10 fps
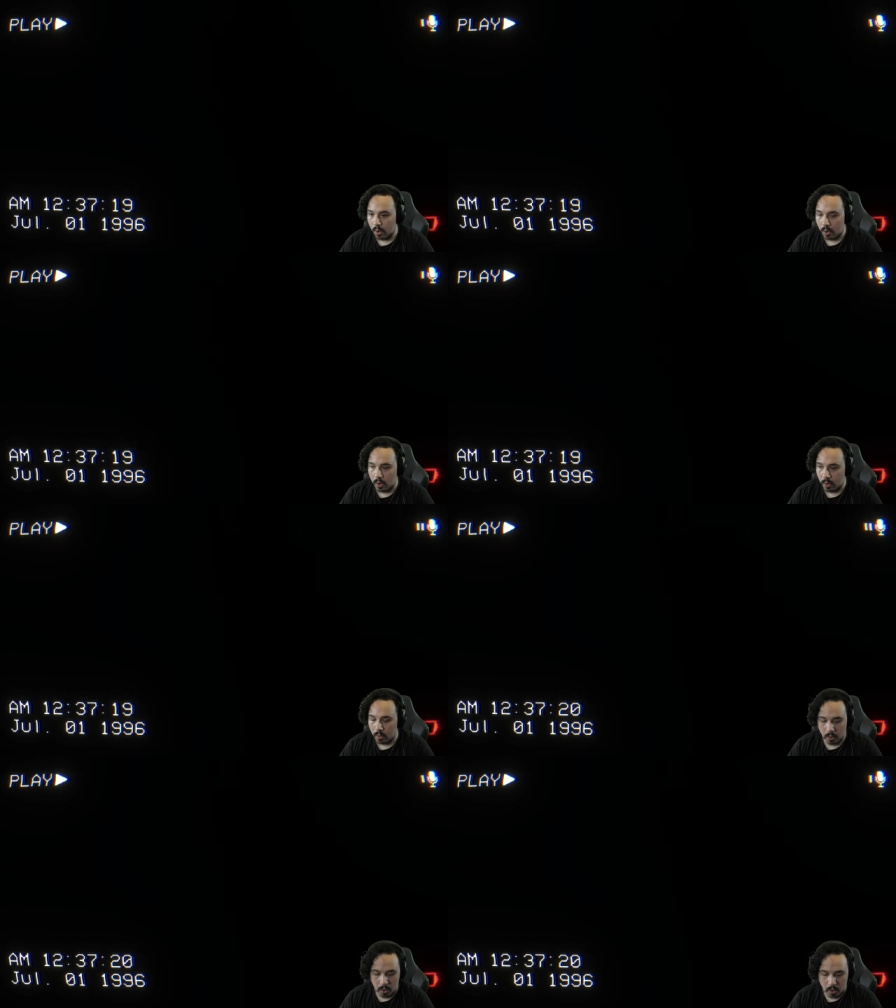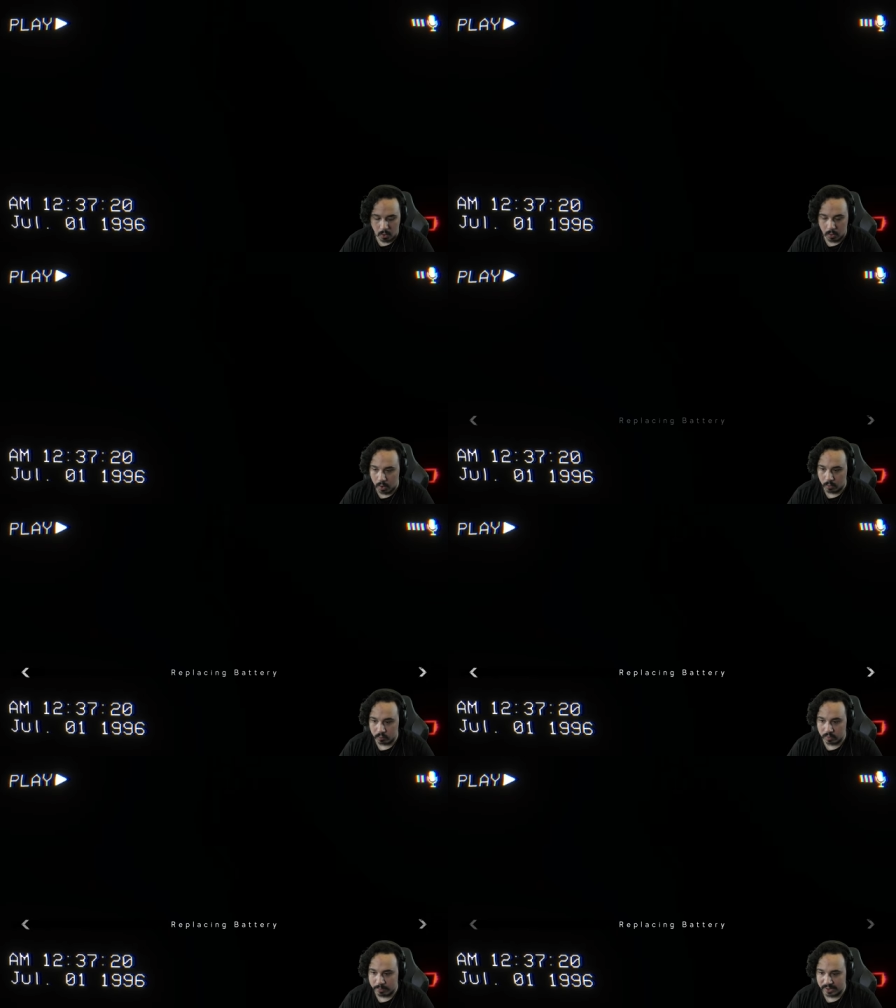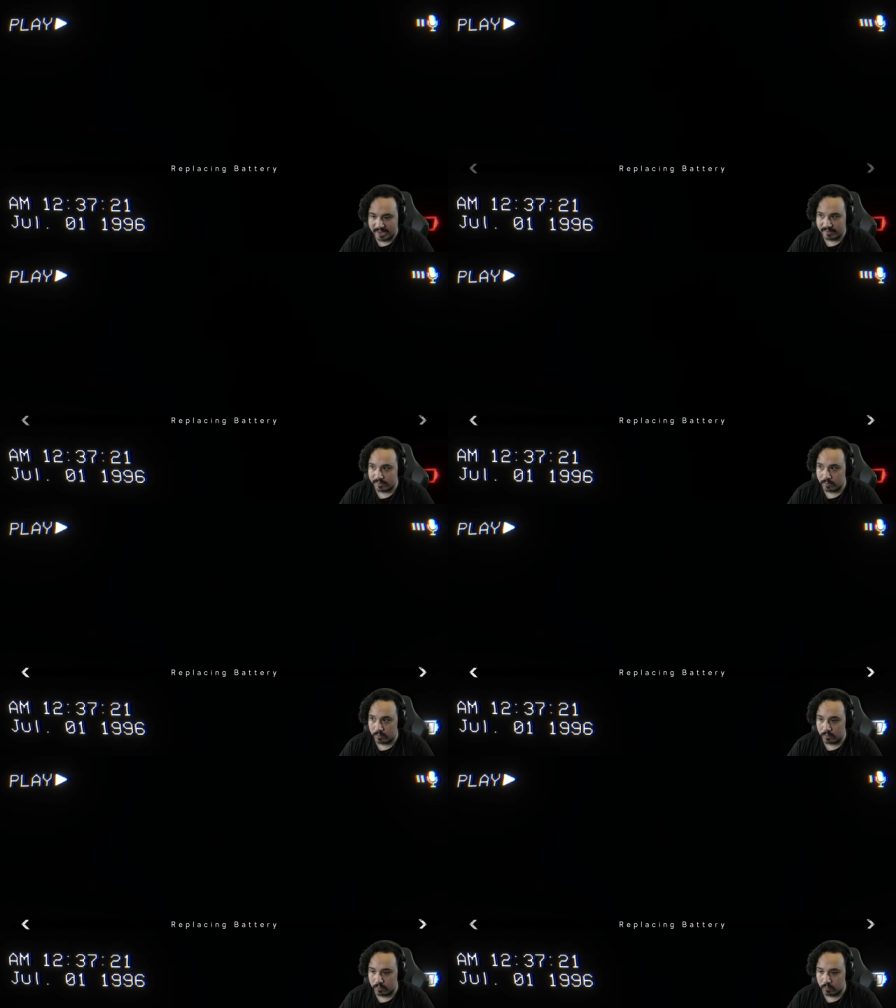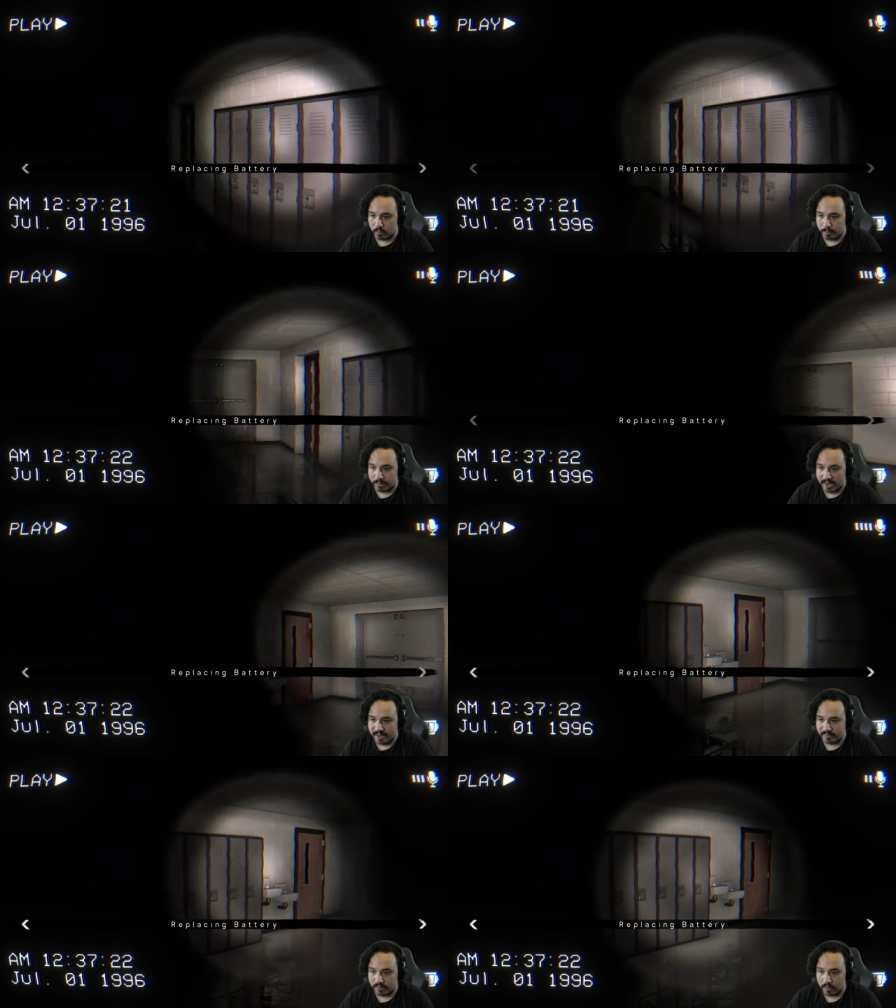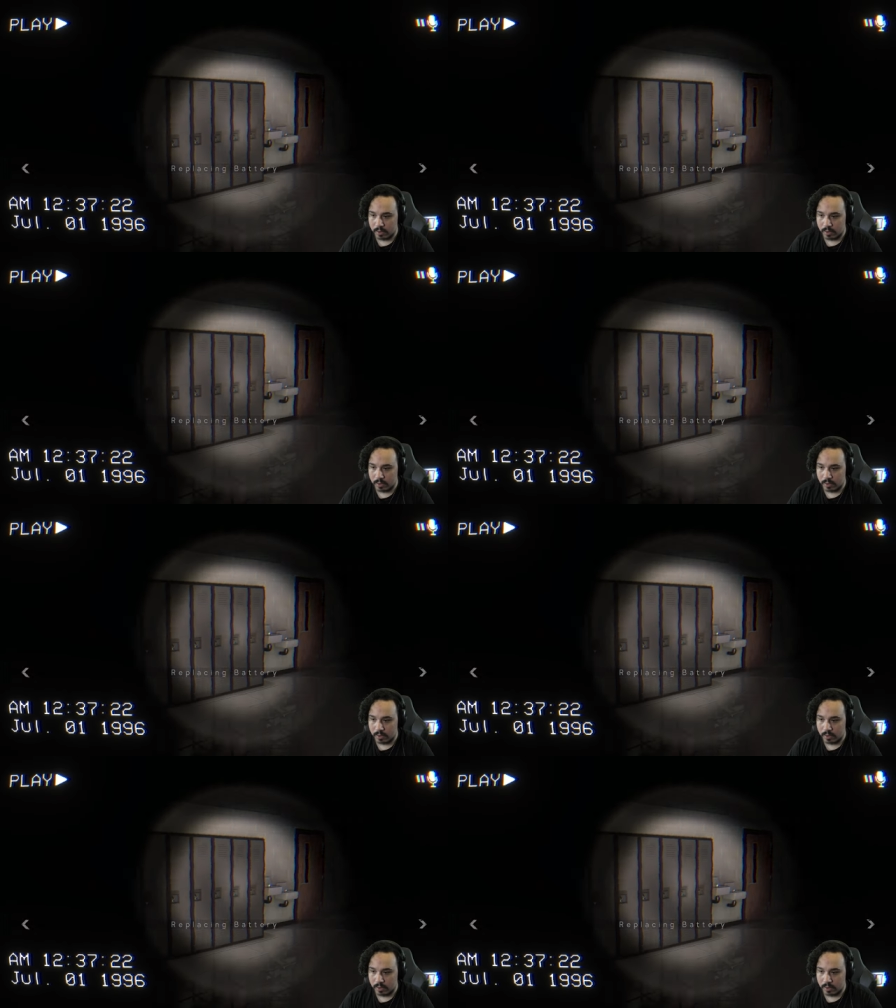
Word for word: Oh, oh, oh, replace. Replace.